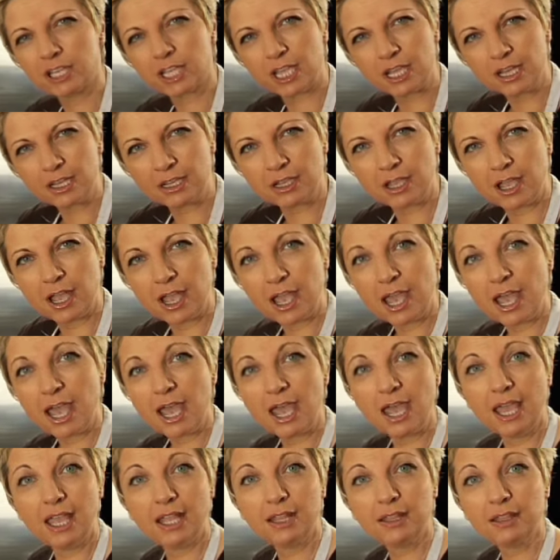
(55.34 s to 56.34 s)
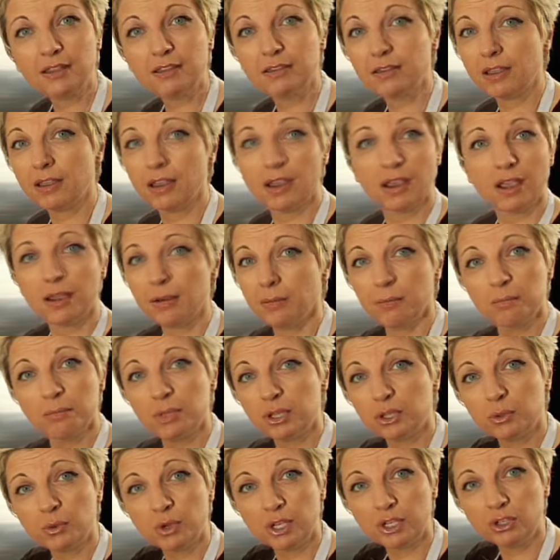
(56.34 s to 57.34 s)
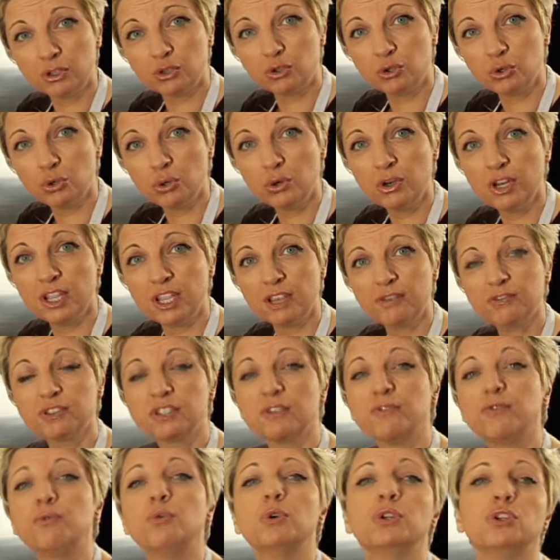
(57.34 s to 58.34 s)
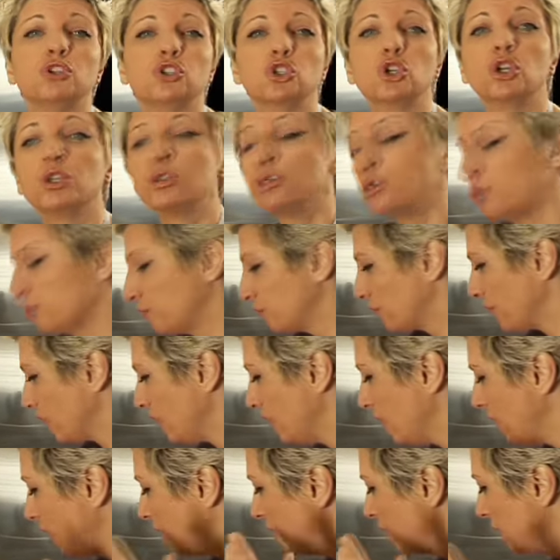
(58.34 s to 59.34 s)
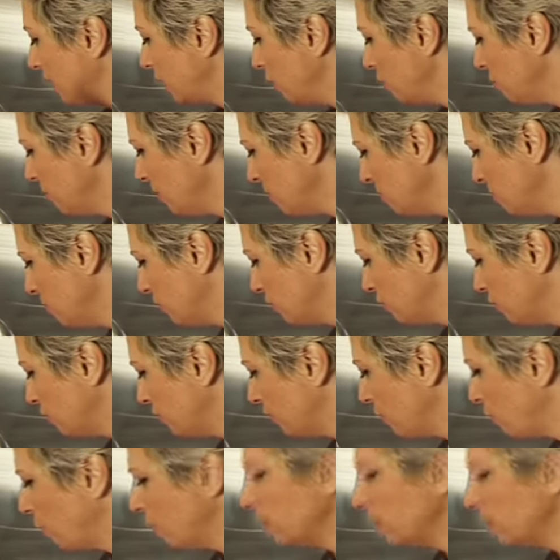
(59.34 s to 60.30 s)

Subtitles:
a kick, and between 2 leaves of what is called yufka. Now, you may be wondering